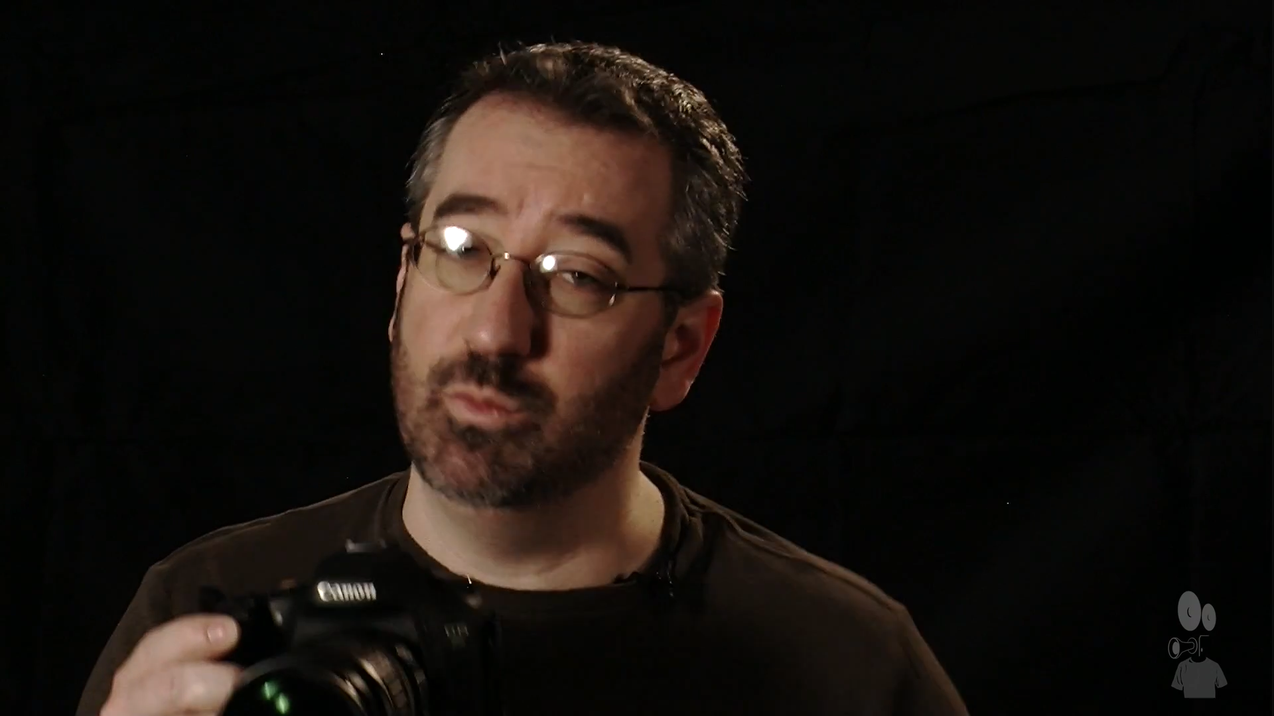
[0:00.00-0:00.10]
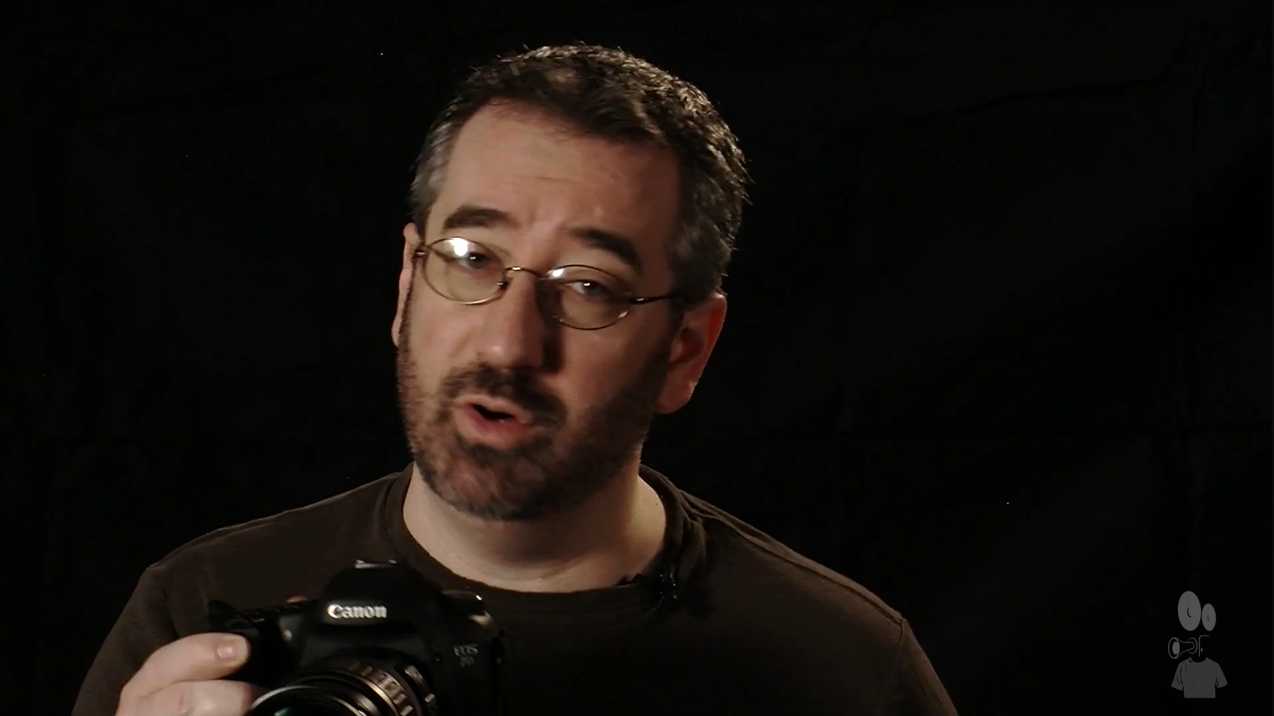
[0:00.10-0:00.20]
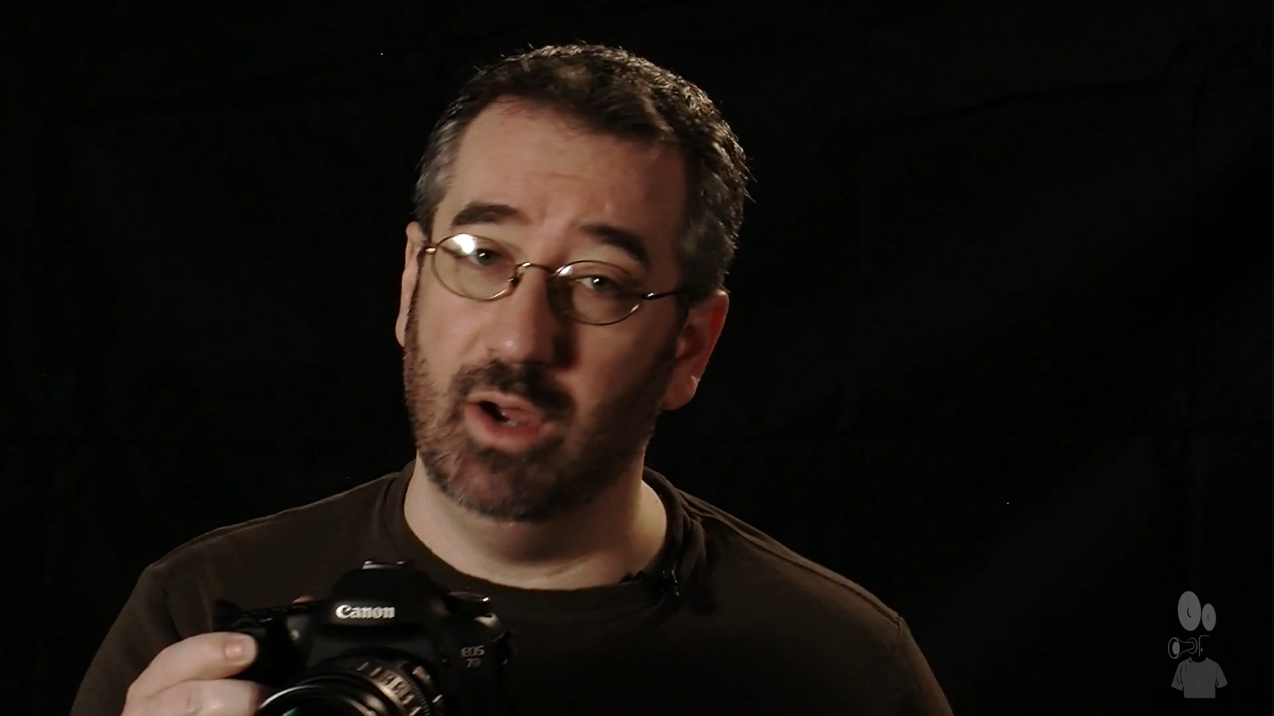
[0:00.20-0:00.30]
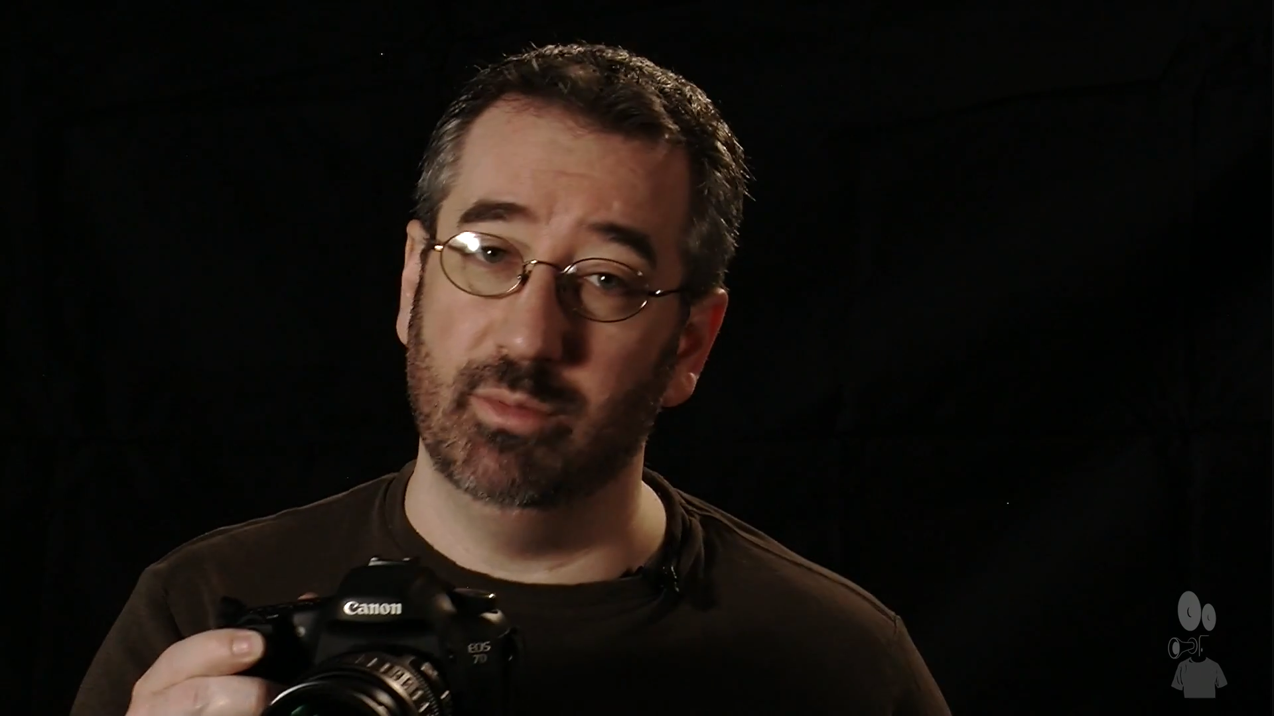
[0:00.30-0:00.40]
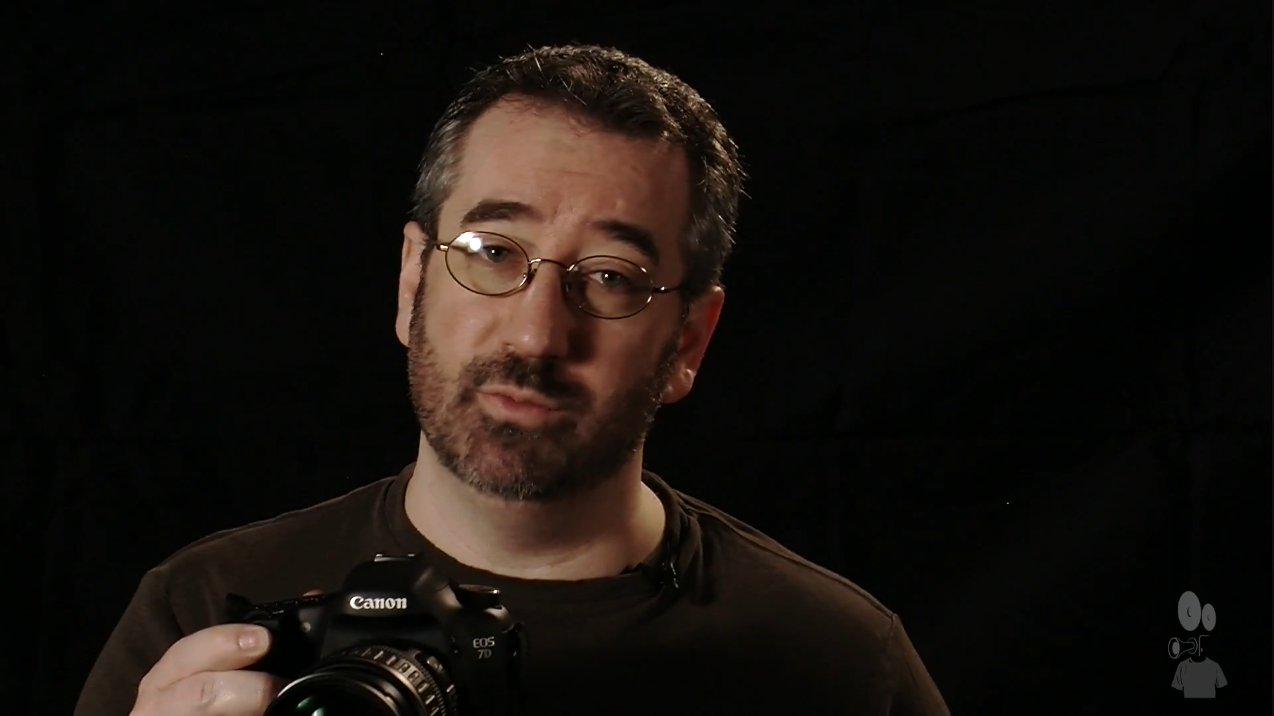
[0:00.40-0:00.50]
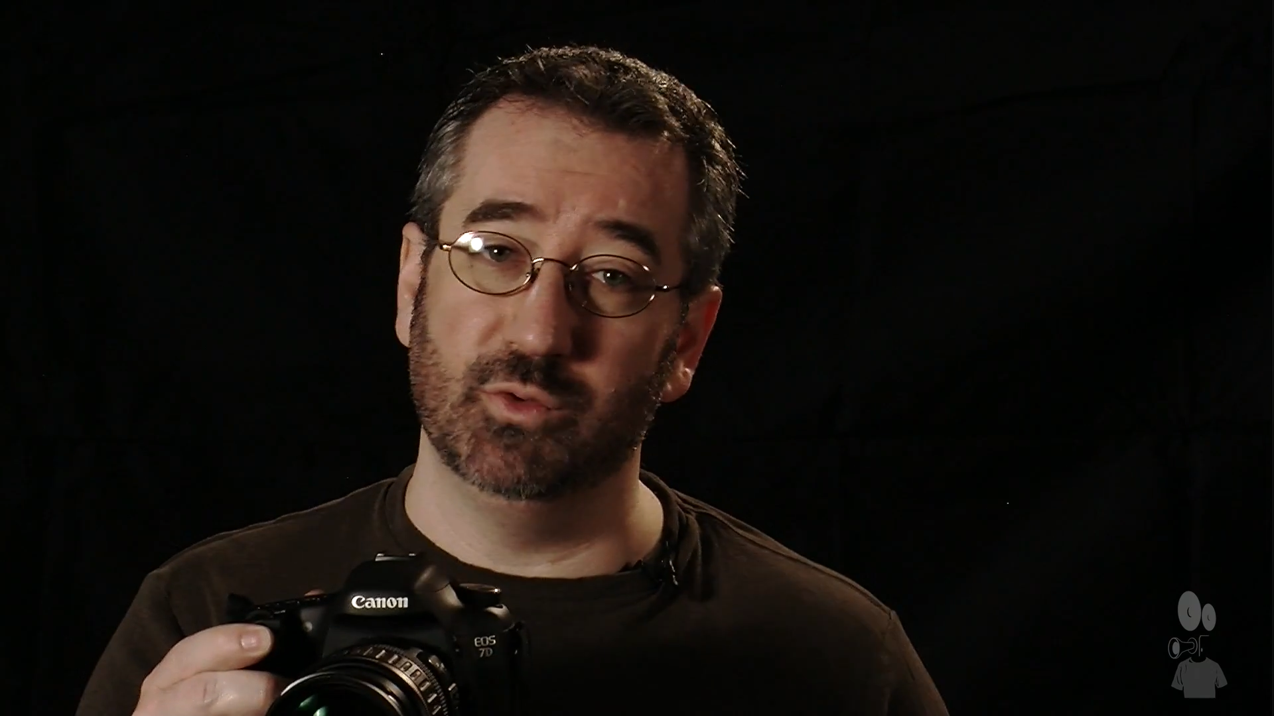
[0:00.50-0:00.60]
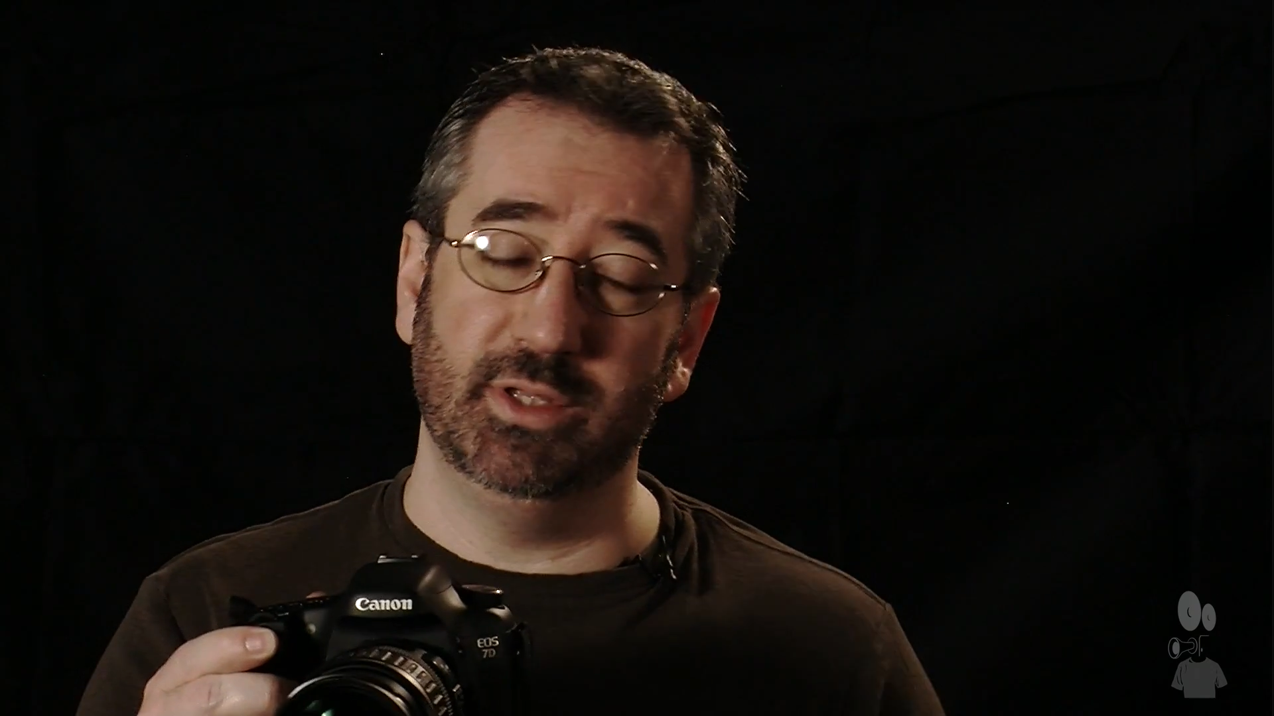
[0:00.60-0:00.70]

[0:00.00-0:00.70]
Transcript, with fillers: problems